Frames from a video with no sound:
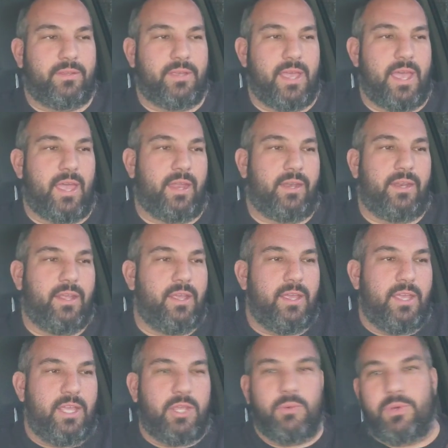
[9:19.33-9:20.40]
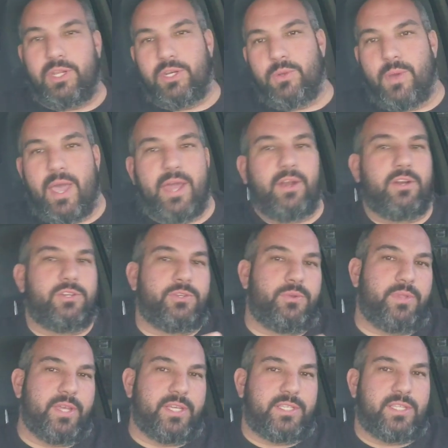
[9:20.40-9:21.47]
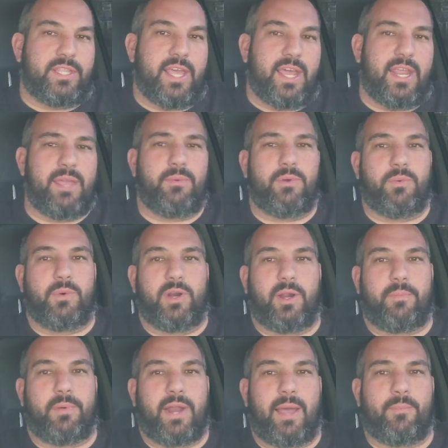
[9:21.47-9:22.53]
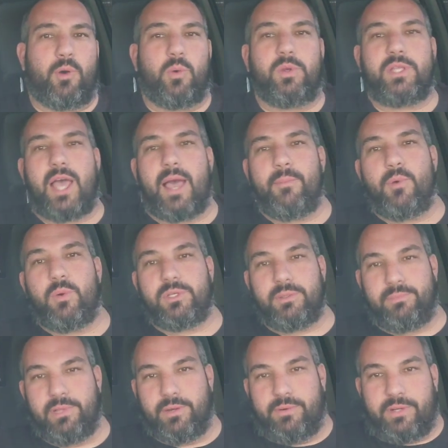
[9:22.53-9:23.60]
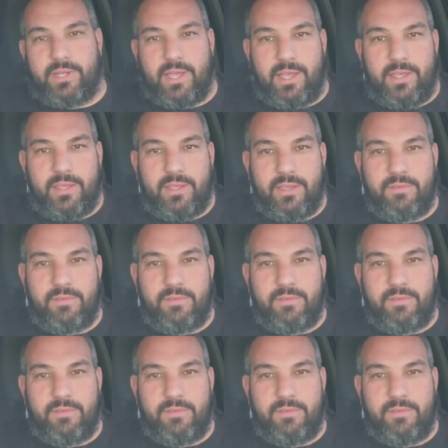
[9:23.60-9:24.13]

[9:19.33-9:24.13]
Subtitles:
And you would need new headers, new this and that. It would work, but I'm always a blower guy.